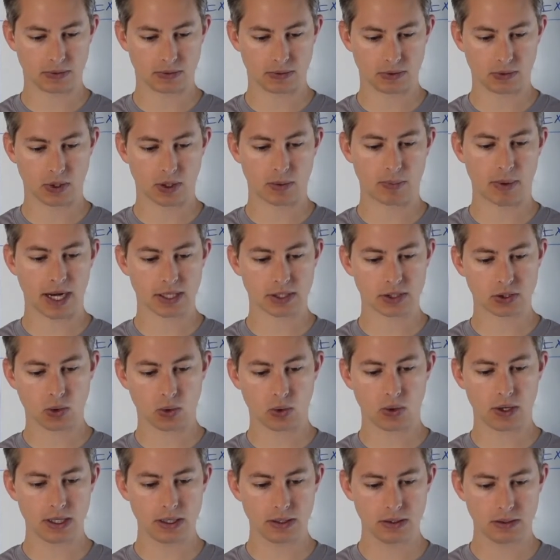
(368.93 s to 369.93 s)
You want to buy a
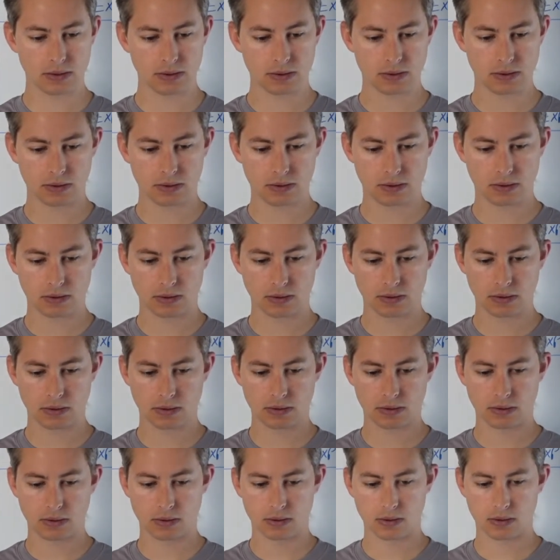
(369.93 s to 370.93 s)
toy?
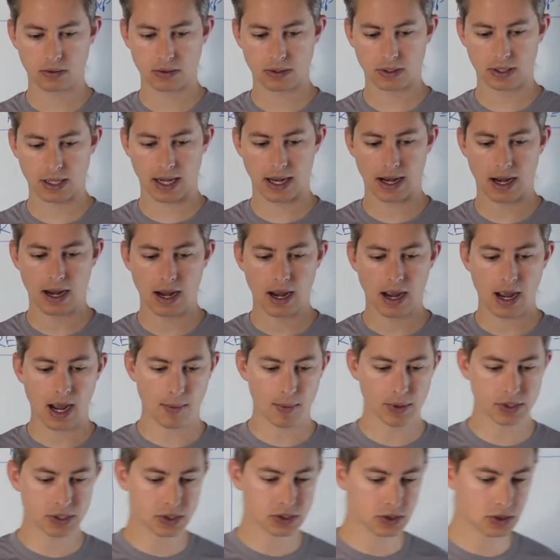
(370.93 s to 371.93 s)
Okay, how
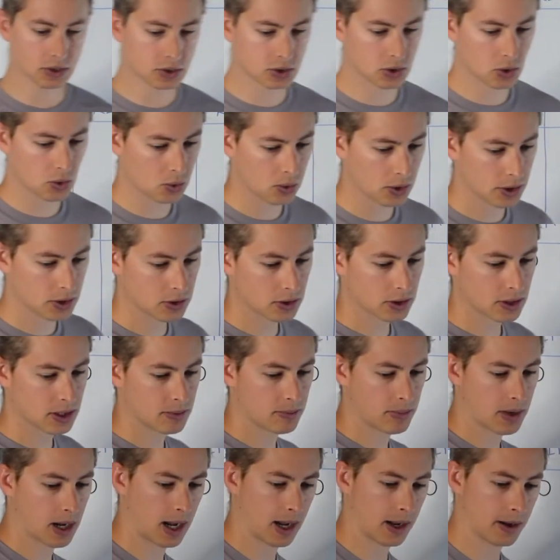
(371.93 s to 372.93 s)
much is the toy you're going to
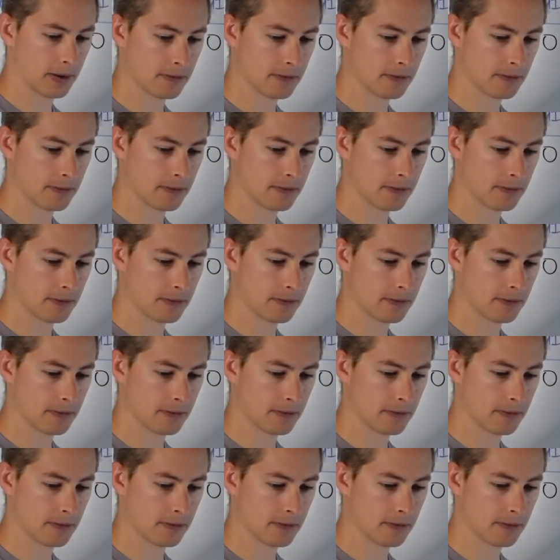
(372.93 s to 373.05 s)
buy?